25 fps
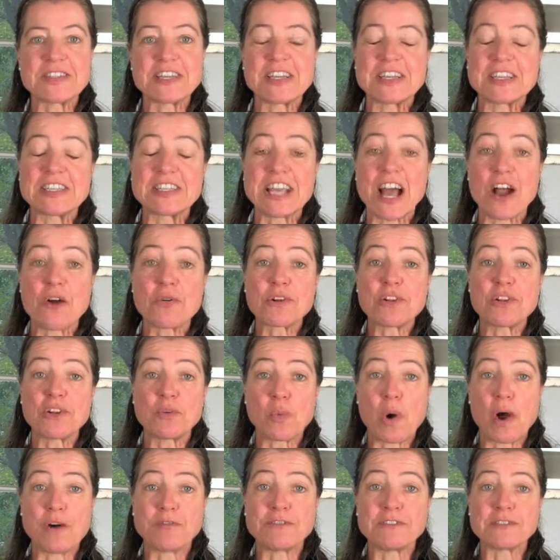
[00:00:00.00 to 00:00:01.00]
sourdough
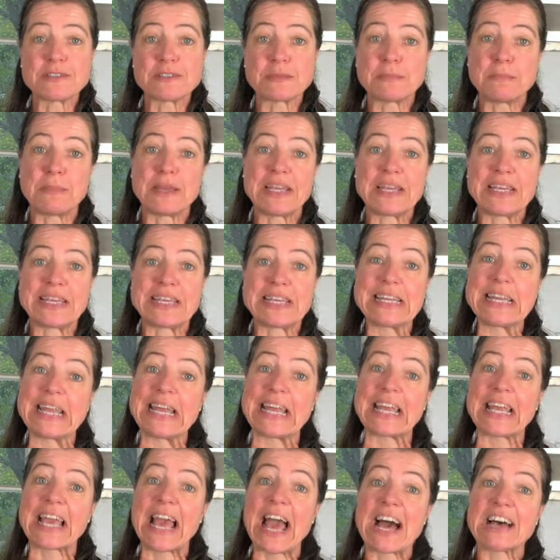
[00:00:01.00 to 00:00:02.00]
waffles made in
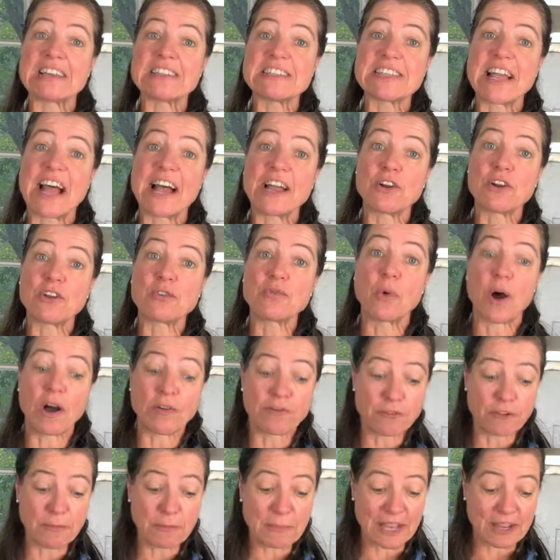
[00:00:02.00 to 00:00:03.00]
a cast iron
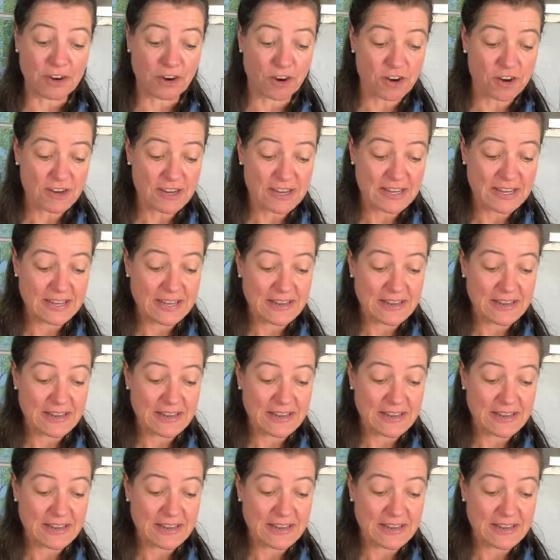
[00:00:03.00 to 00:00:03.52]
waffle maker.